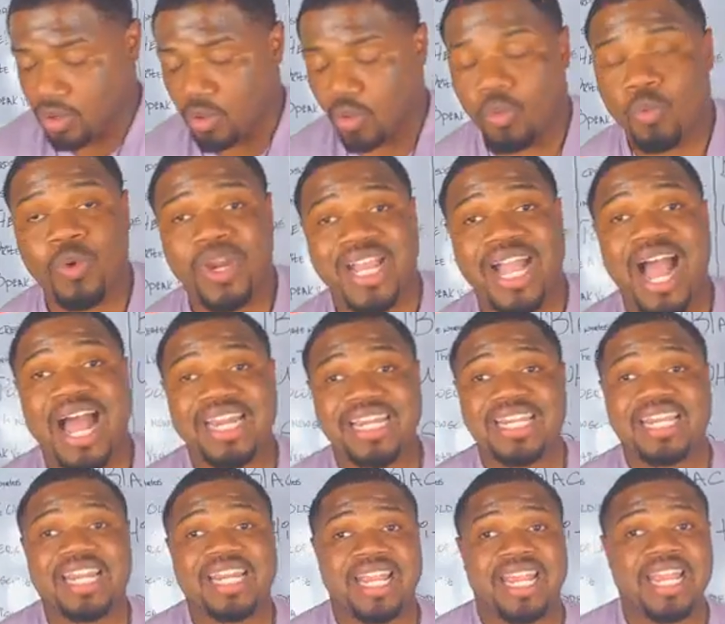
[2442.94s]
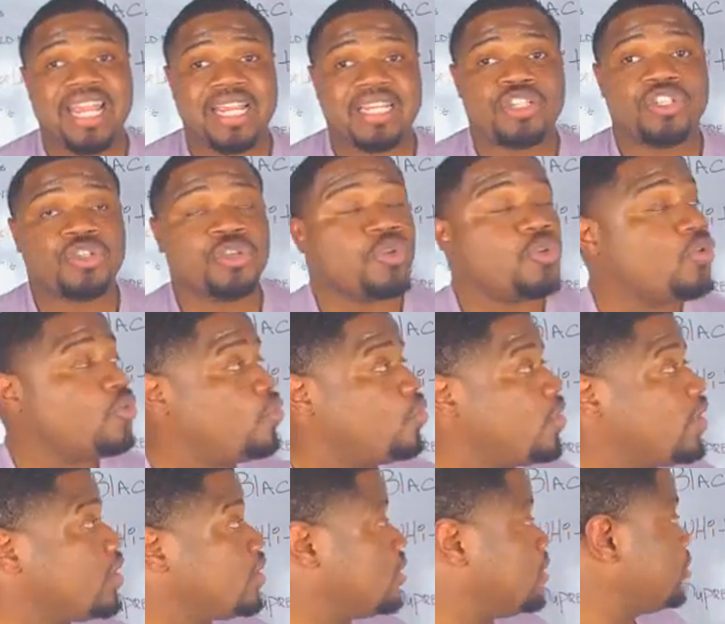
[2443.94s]
we got to get
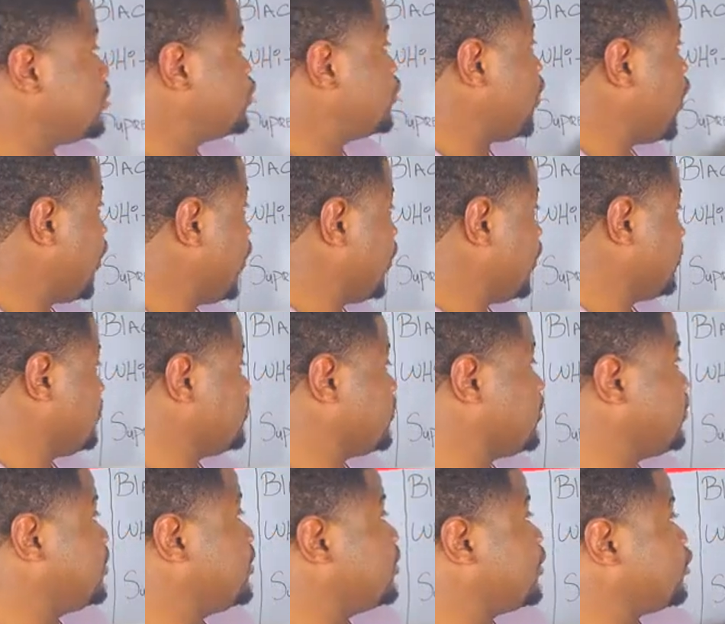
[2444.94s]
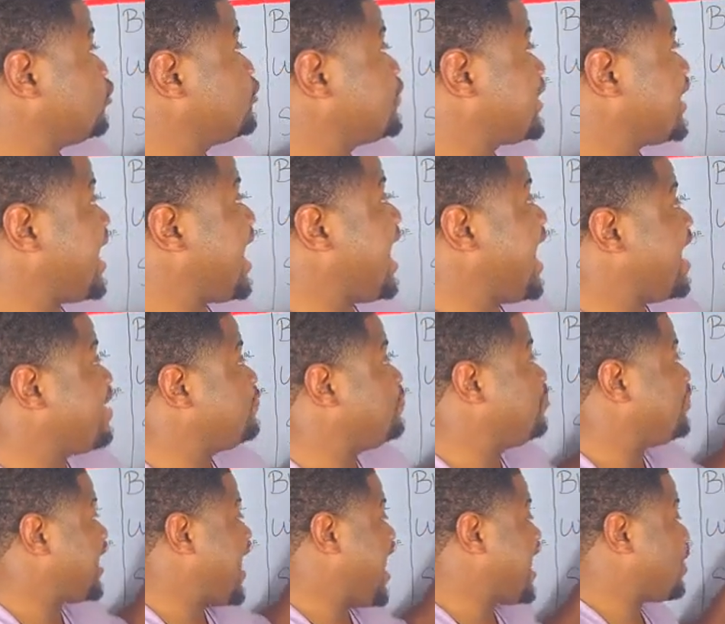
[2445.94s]
into terms. You see, I have
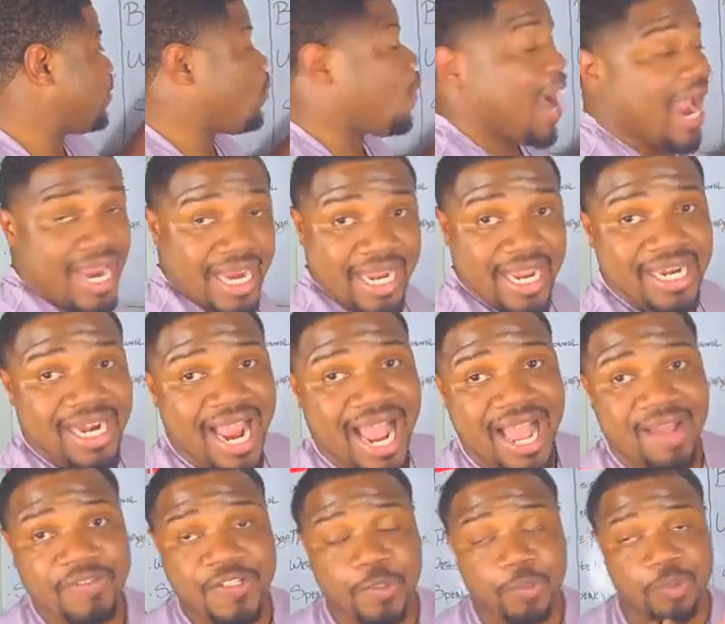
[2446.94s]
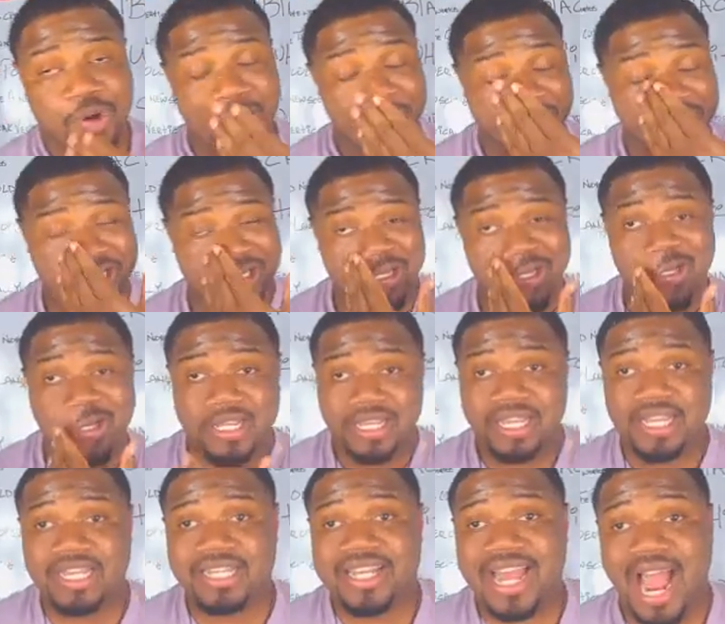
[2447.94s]
black, white, and I have supremacy.
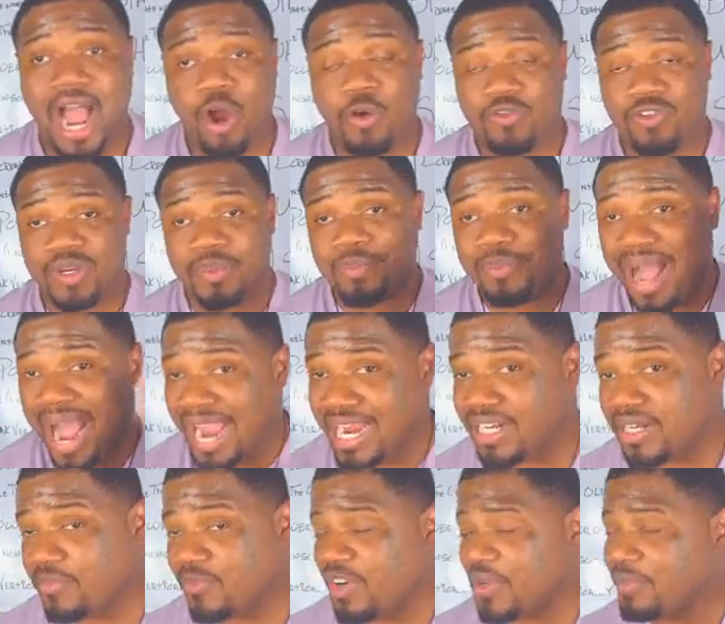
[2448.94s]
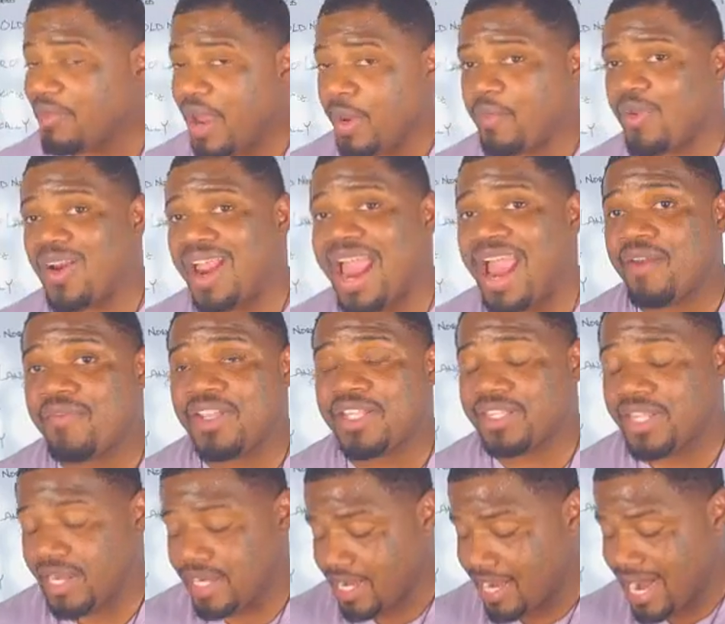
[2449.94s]
Now, remember
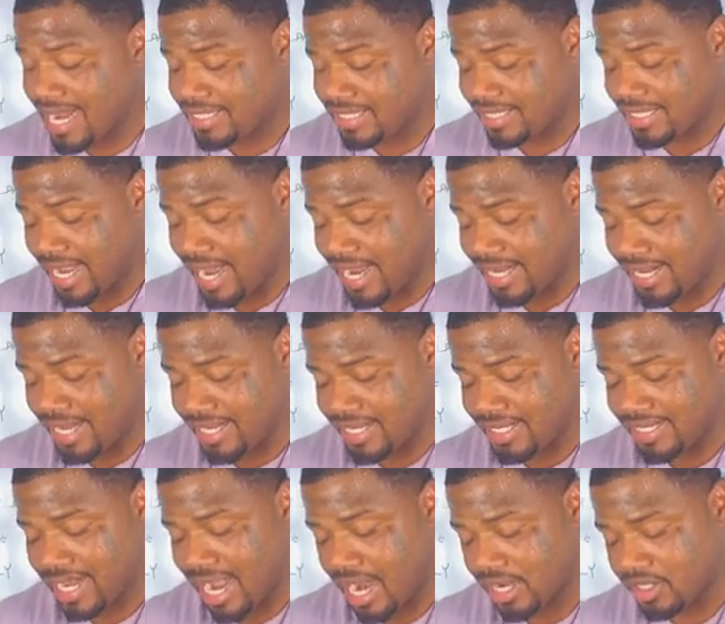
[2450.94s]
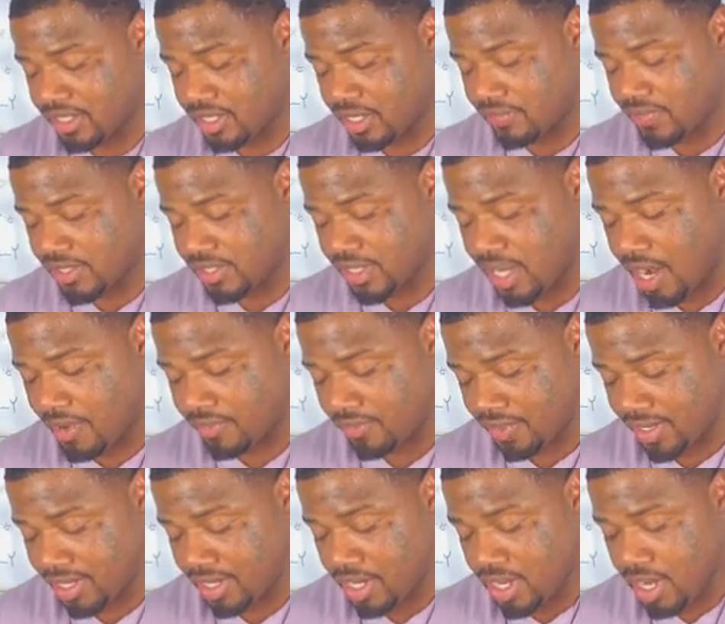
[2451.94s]
everything that I said in the doctrine of
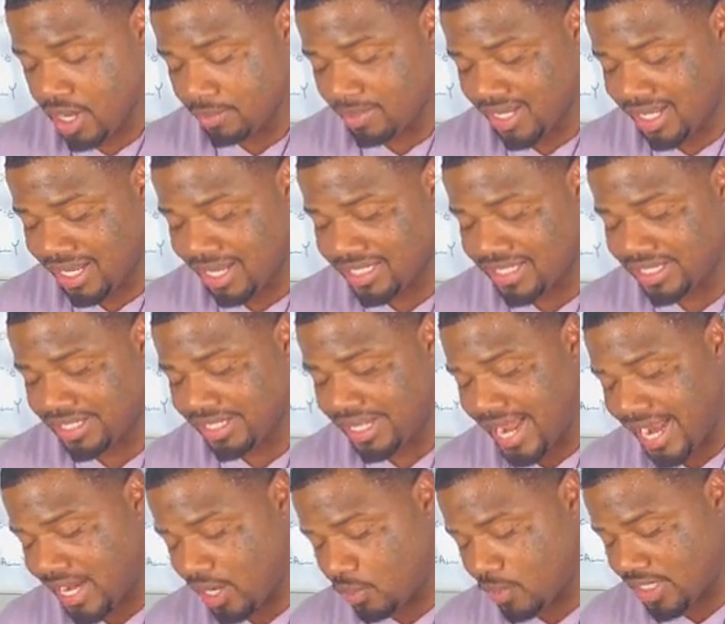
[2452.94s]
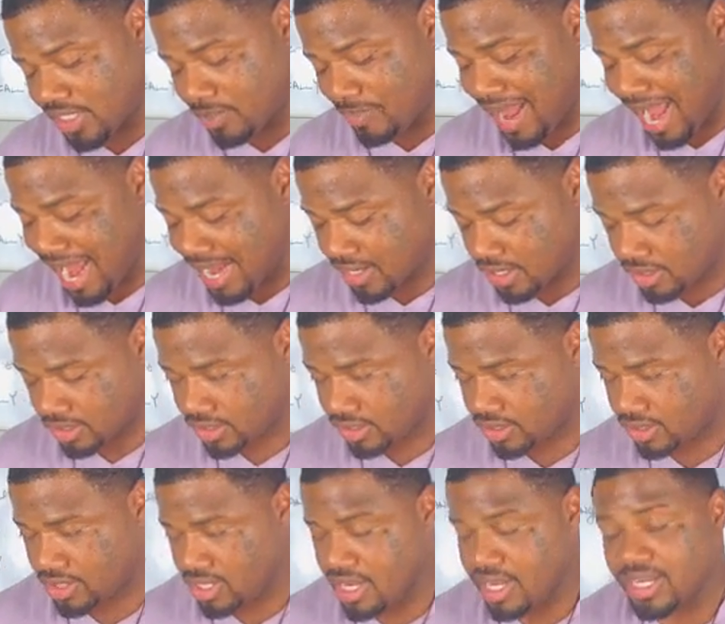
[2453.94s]
discovery, because language matters.
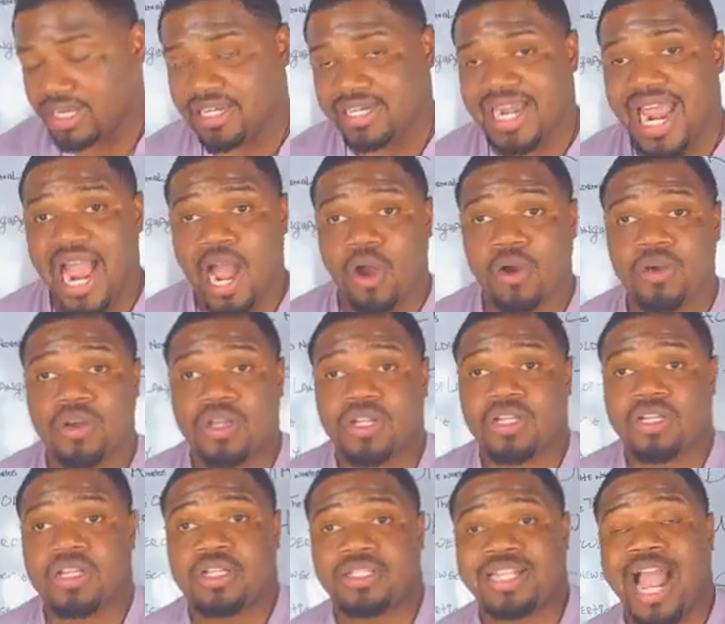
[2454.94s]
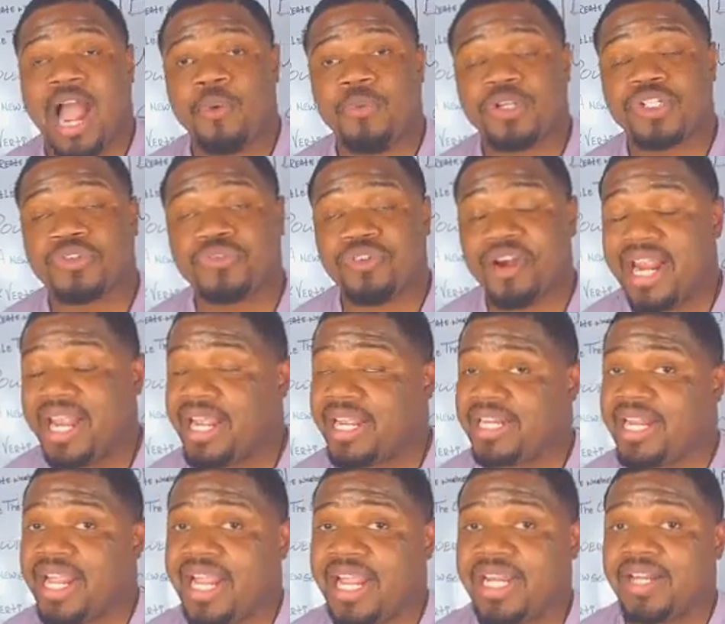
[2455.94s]
Now, that was written
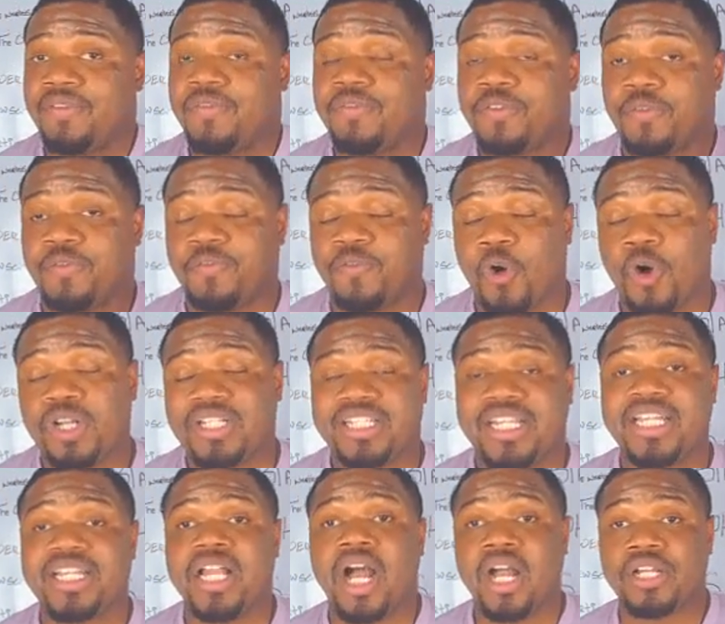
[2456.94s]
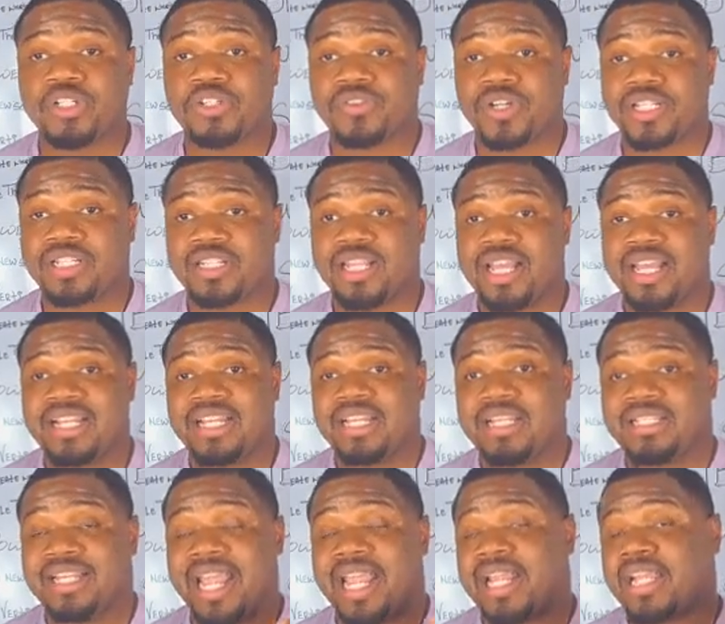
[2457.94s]
in the 1400s.
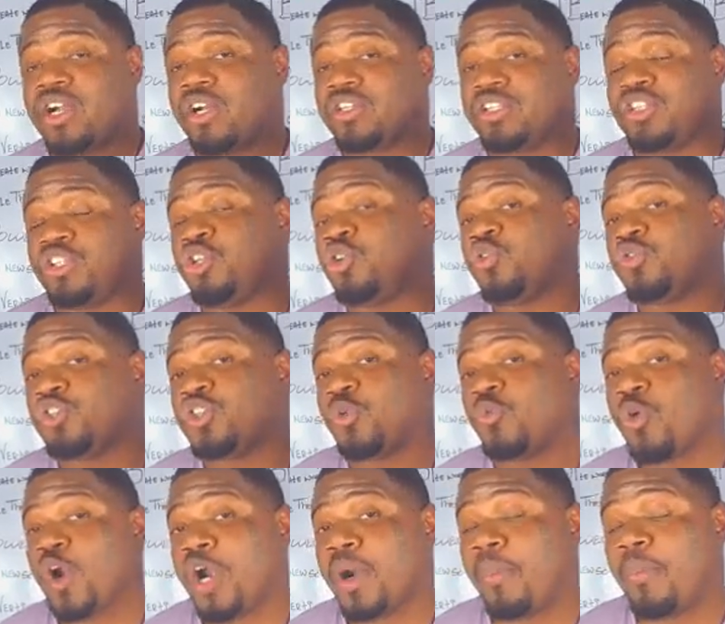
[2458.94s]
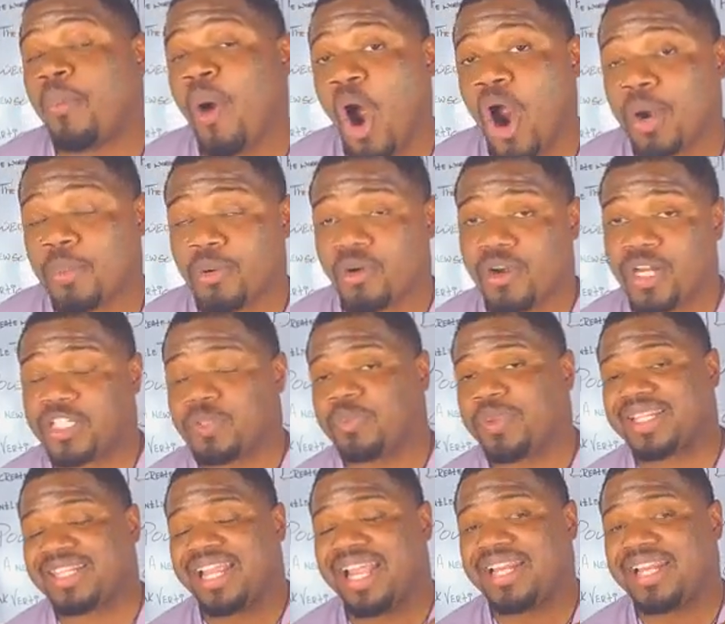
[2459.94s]
They used the word barbarous, but they